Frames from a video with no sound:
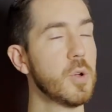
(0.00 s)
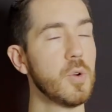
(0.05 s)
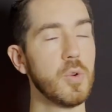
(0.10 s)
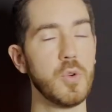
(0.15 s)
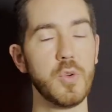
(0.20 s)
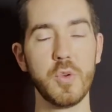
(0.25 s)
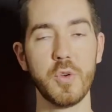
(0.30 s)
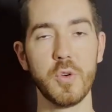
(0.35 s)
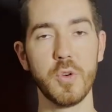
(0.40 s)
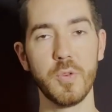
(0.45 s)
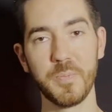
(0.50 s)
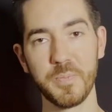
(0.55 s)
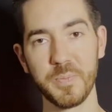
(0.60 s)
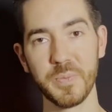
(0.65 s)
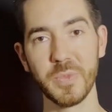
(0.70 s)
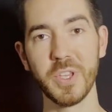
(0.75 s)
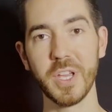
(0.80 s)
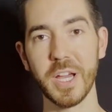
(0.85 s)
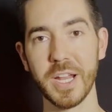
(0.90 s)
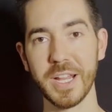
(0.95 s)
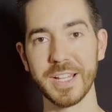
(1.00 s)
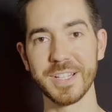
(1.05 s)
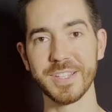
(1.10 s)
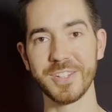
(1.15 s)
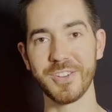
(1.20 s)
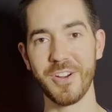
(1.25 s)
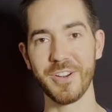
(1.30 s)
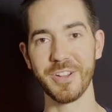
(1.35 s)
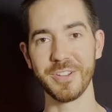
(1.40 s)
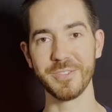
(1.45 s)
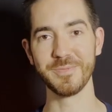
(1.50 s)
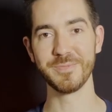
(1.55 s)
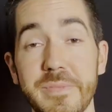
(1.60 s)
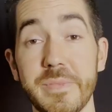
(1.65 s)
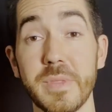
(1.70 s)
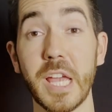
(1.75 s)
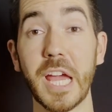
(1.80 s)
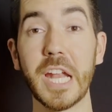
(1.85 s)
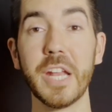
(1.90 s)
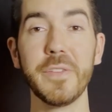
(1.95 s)
Whew, you gotta get started.
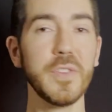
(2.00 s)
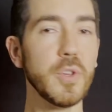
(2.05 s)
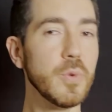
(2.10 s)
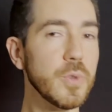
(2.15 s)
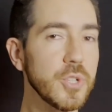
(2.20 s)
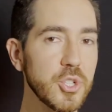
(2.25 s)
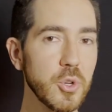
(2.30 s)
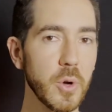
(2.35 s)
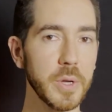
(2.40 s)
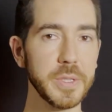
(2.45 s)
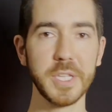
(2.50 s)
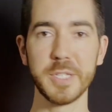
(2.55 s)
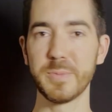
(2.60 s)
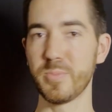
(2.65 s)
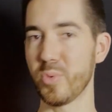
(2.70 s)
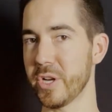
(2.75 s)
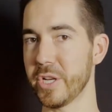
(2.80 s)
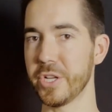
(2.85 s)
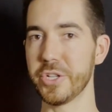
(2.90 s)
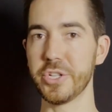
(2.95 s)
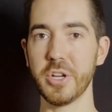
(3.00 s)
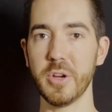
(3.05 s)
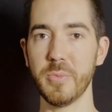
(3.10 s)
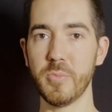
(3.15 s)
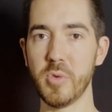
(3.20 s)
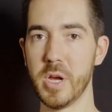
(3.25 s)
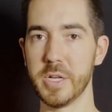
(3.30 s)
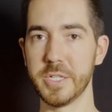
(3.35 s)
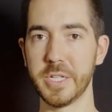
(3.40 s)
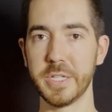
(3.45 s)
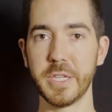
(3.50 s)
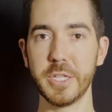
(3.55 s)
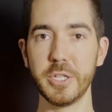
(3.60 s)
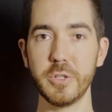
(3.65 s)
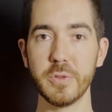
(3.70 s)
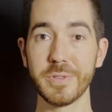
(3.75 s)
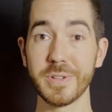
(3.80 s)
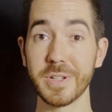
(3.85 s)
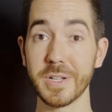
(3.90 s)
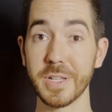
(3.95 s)
And if you enjoyed this printed shirt project, then
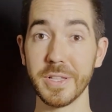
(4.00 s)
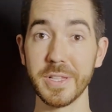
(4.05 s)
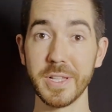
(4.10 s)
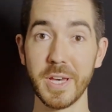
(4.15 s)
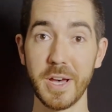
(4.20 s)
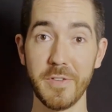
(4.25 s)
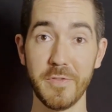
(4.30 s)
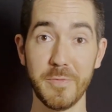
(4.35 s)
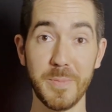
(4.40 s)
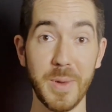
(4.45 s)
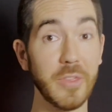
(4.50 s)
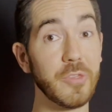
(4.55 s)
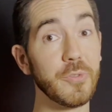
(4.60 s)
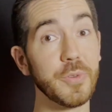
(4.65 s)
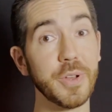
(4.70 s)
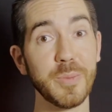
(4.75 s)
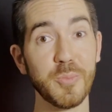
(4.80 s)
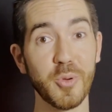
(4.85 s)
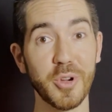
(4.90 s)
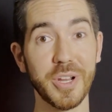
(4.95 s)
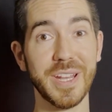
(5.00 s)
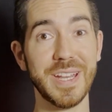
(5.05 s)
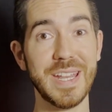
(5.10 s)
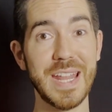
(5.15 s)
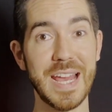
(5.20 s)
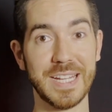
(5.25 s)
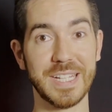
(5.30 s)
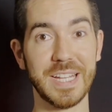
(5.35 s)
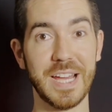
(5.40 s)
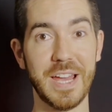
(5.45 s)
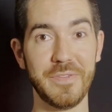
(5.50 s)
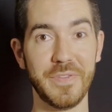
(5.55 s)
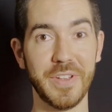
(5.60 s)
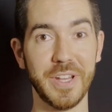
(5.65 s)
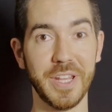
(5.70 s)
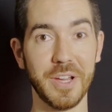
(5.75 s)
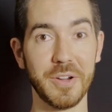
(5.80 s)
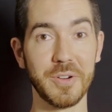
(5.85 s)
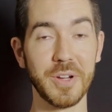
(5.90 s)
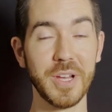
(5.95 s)
you're gonna love my 3D printed necktie
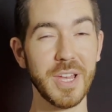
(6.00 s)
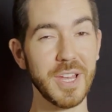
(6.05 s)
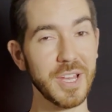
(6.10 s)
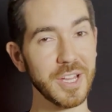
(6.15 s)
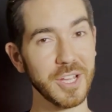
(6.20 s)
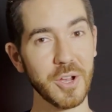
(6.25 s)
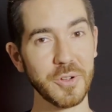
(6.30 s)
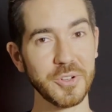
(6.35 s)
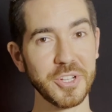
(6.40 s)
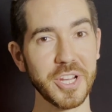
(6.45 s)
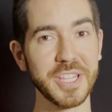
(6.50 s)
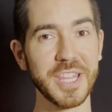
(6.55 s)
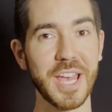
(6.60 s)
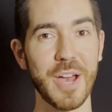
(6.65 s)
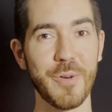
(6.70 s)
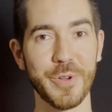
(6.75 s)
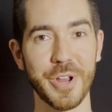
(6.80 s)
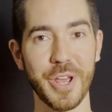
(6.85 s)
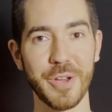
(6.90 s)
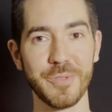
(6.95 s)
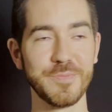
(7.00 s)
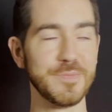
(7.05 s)
video. Go check that one out.